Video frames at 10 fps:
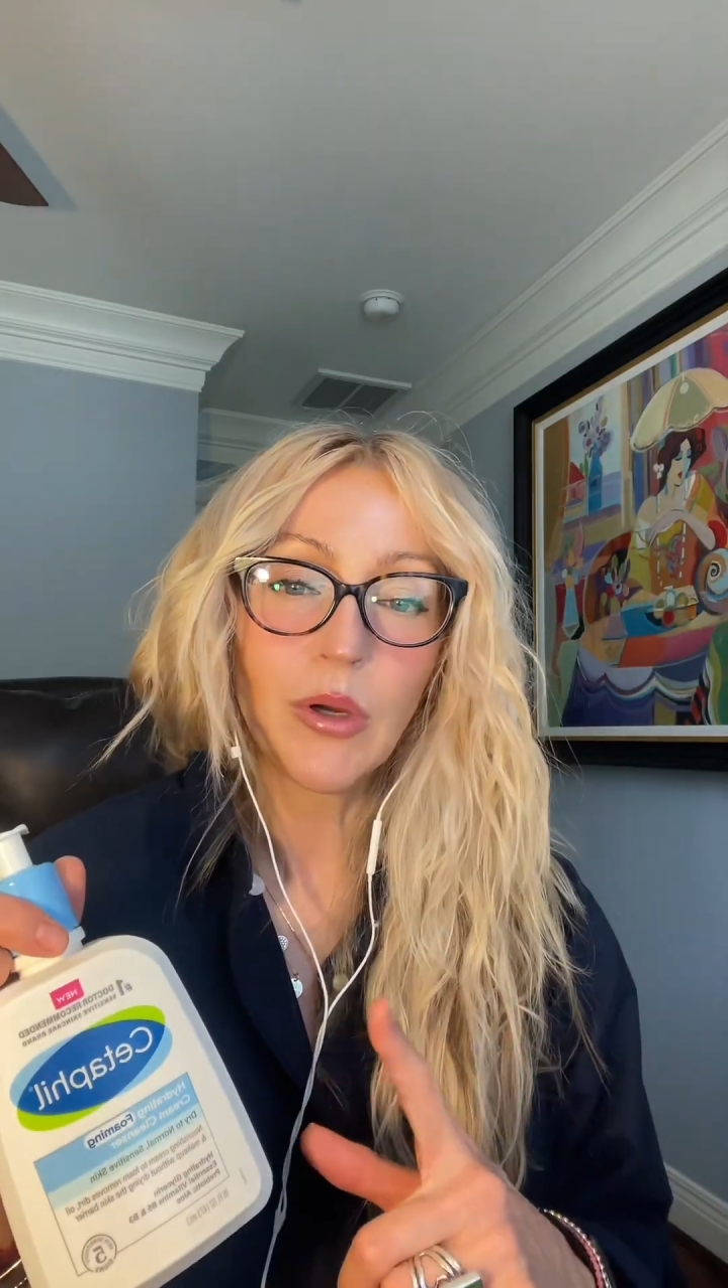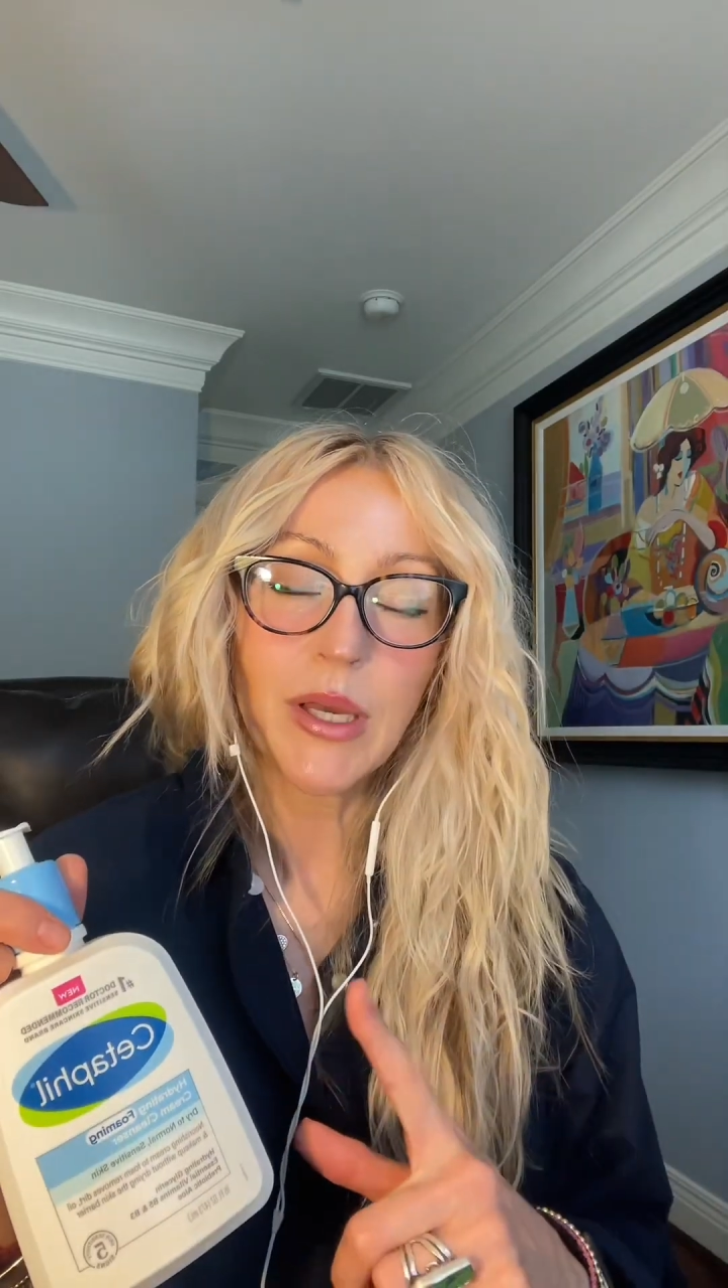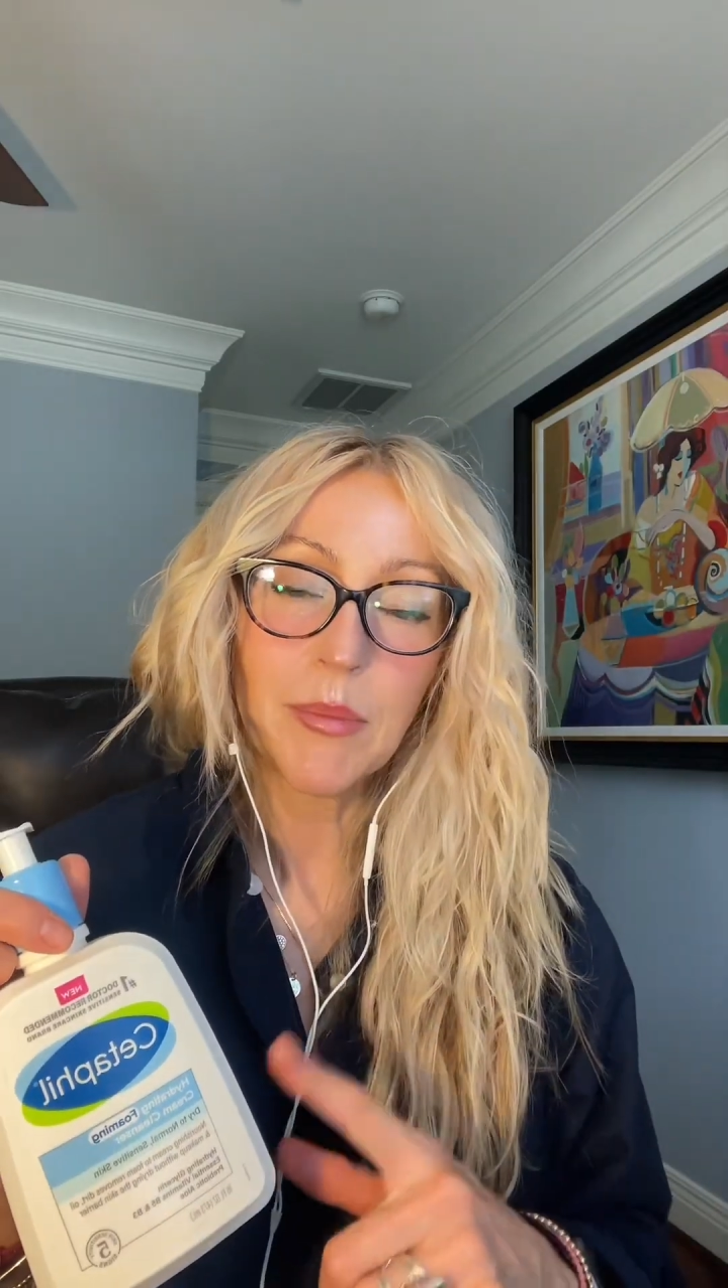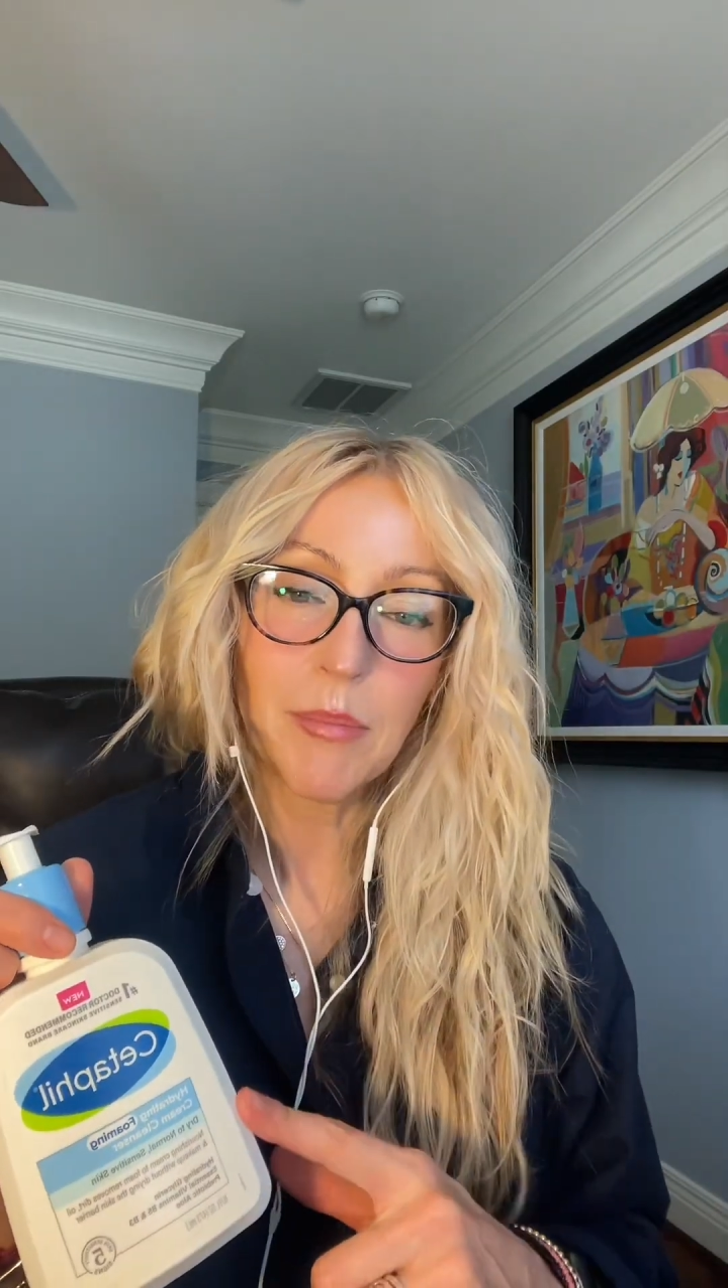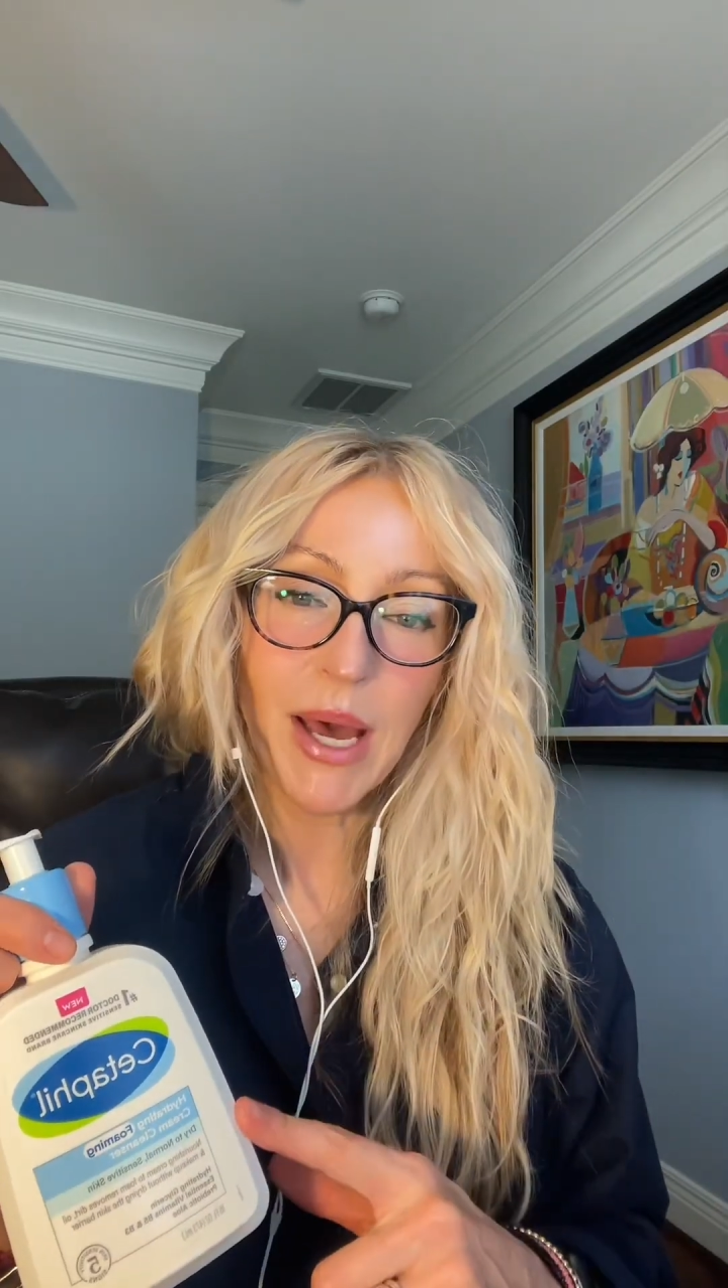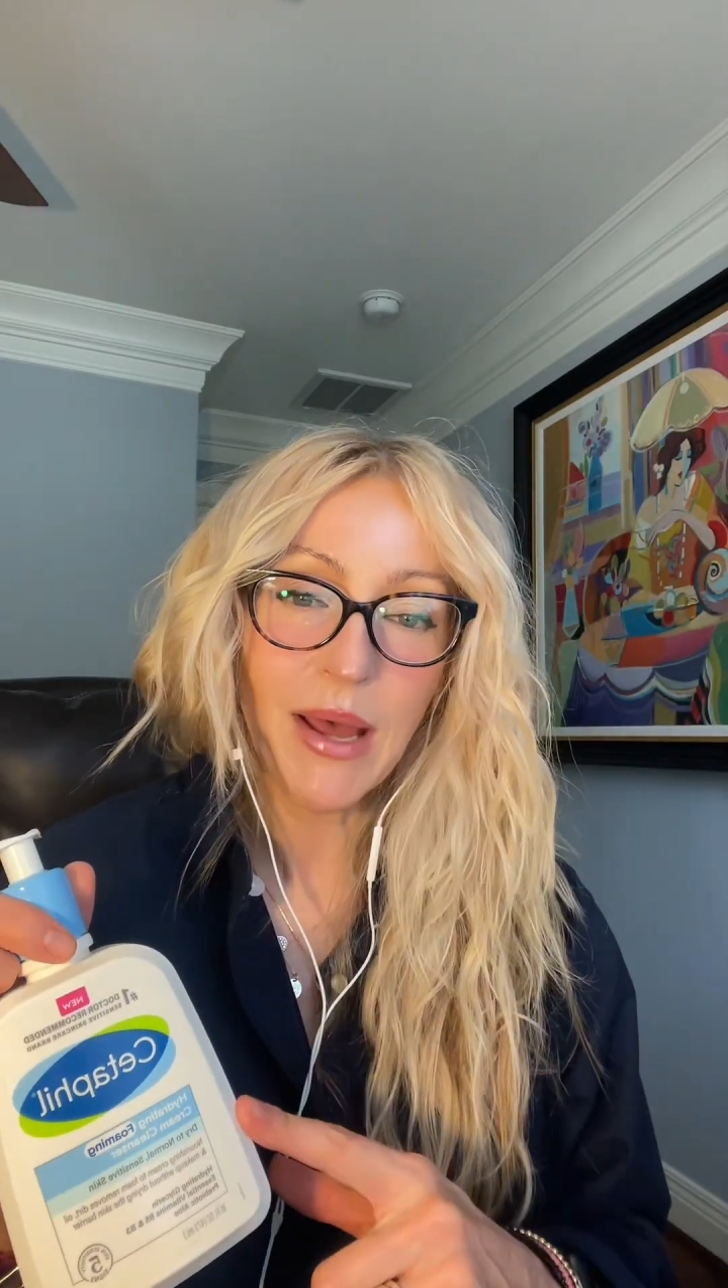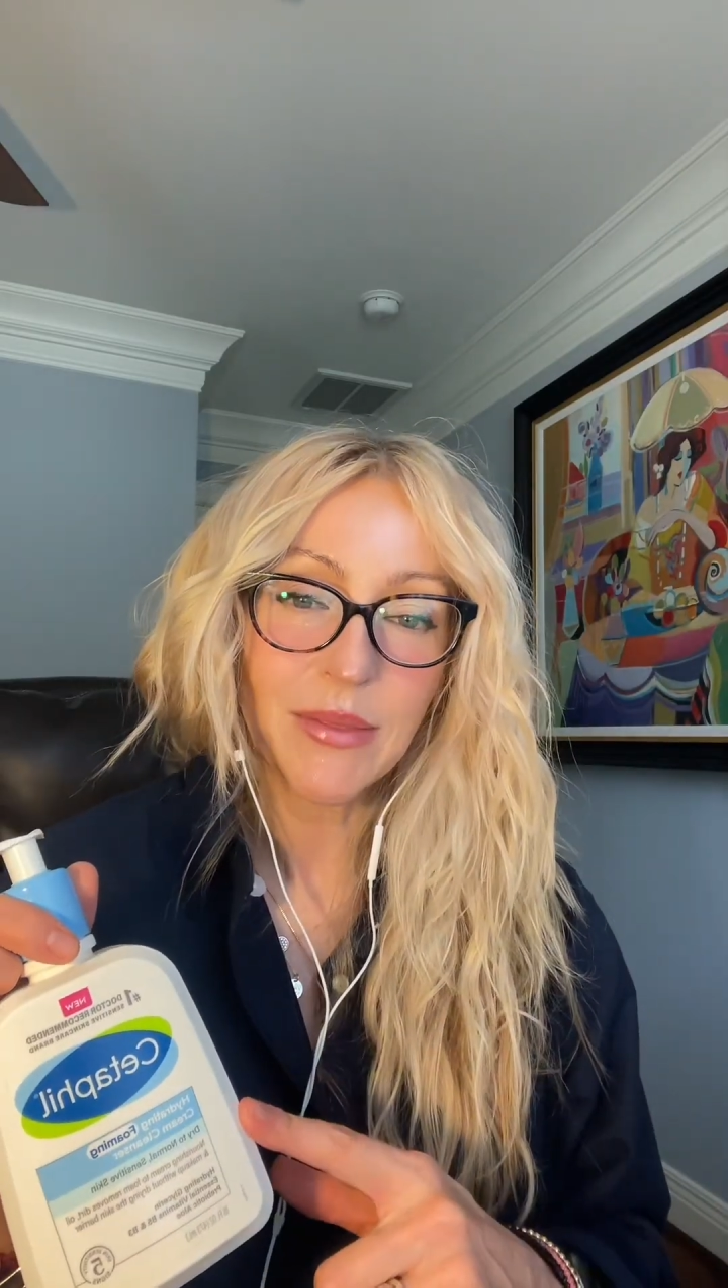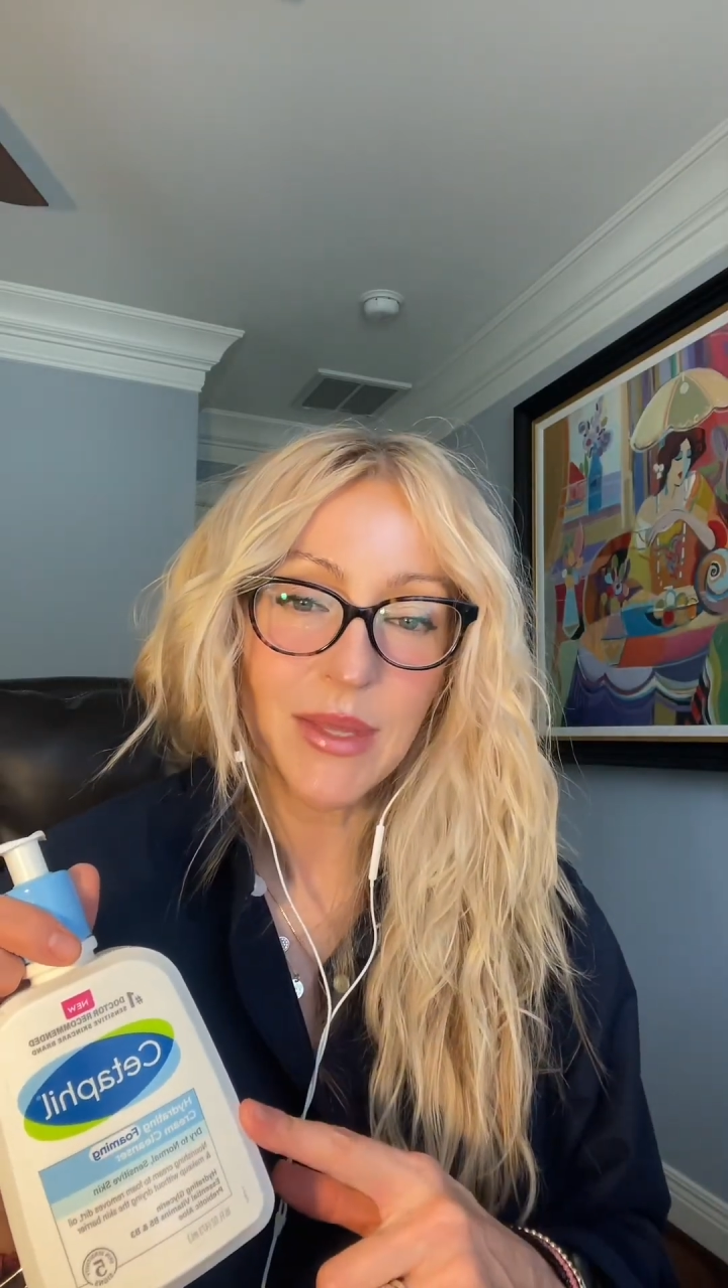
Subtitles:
combine